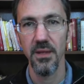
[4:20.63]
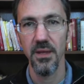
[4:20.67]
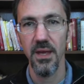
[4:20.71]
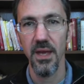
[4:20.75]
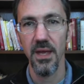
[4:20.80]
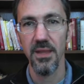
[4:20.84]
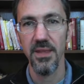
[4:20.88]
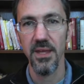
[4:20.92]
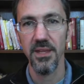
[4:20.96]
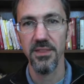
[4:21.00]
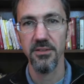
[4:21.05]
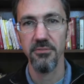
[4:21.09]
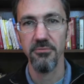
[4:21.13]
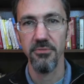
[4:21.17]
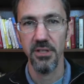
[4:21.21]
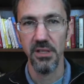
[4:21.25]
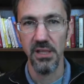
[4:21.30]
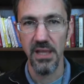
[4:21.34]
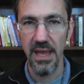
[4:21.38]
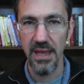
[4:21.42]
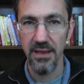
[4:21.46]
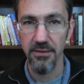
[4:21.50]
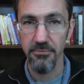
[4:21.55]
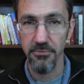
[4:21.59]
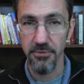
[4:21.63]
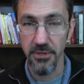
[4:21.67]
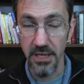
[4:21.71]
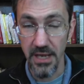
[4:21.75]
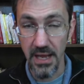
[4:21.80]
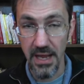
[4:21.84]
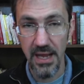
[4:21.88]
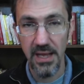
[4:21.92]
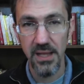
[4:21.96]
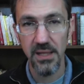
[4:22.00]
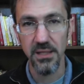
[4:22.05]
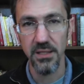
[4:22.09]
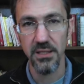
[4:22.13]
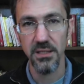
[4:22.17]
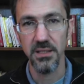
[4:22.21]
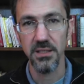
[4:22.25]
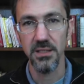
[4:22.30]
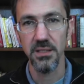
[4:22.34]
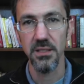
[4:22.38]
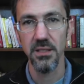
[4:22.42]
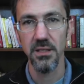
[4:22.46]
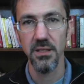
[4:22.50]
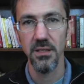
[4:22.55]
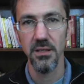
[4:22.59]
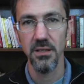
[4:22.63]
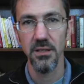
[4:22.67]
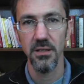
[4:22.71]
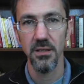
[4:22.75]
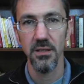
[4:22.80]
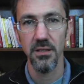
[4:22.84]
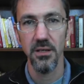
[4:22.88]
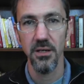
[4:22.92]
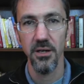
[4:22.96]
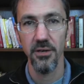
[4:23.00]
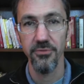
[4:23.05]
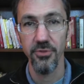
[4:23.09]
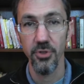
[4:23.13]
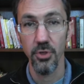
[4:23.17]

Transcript: and that the reality of